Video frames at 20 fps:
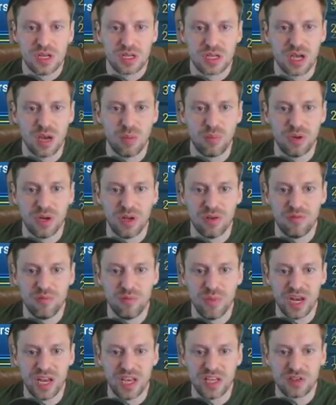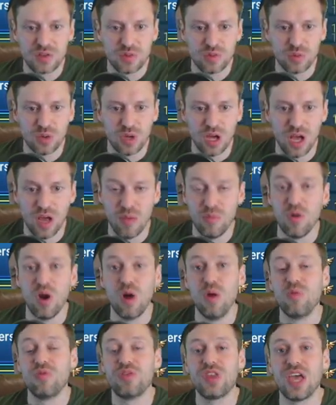couple of minutes, um,
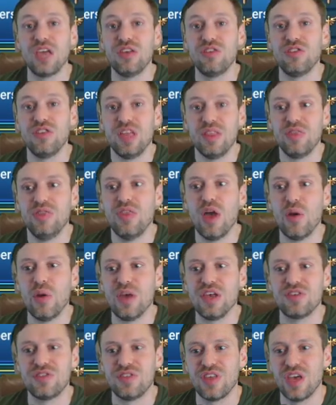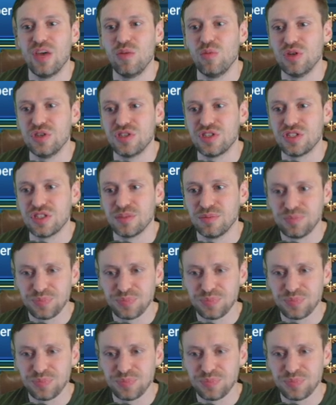well, they noticed that it was